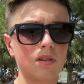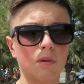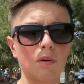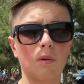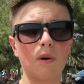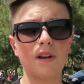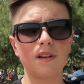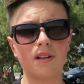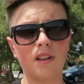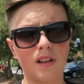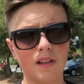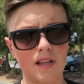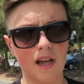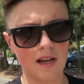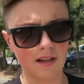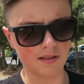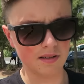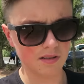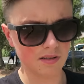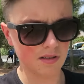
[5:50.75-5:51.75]
So we went to the
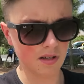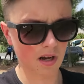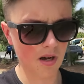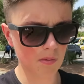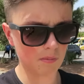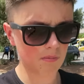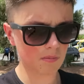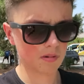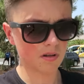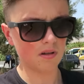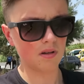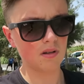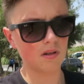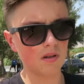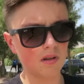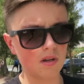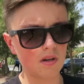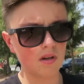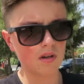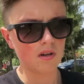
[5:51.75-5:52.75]
taxi stop.
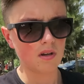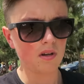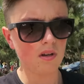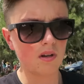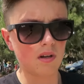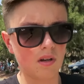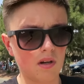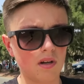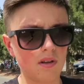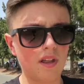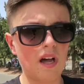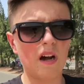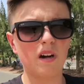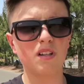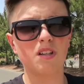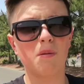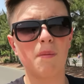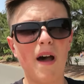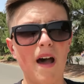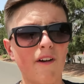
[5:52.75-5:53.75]
There
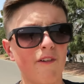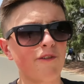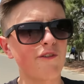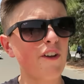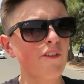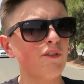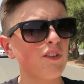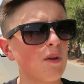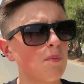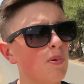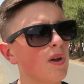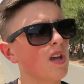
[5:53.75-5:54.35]
was about 50